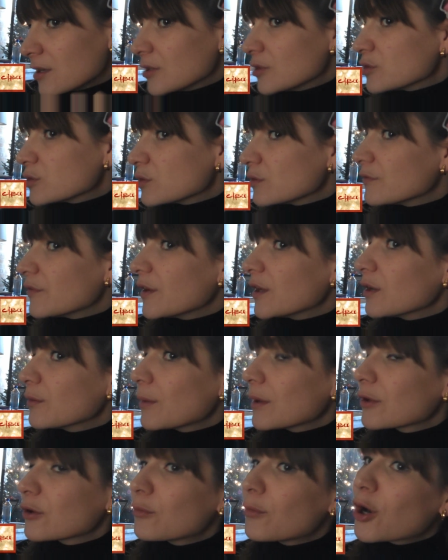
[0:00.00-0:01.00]
So if any of my
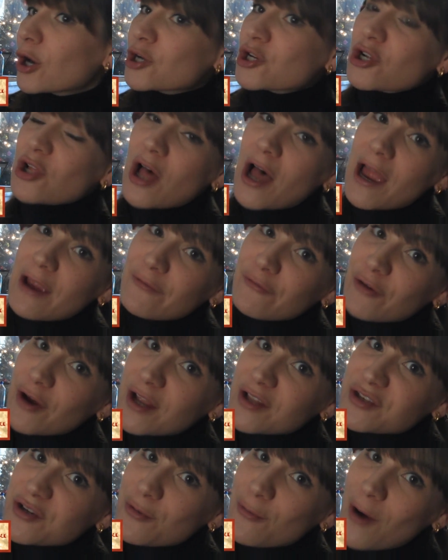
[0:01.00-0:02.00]
little Marshall High
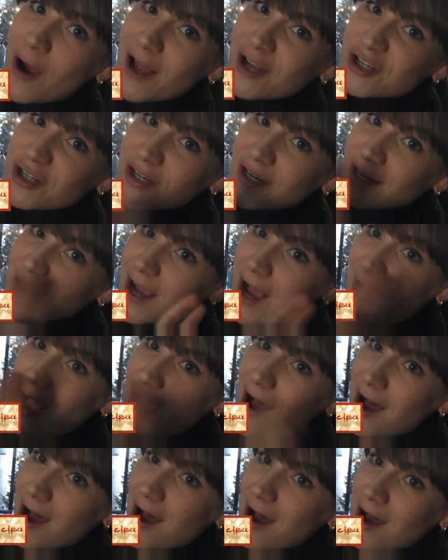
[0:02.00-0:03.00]
friends are watching,
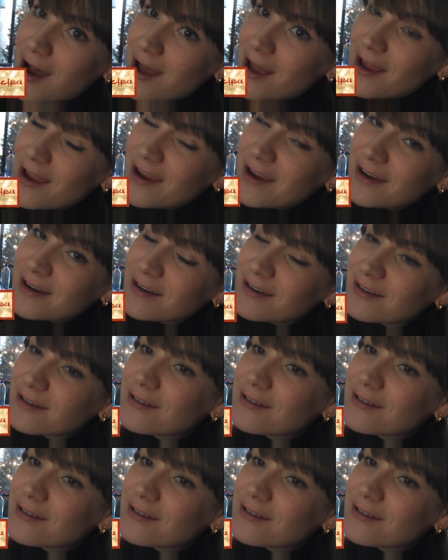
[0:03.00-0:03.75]
hi.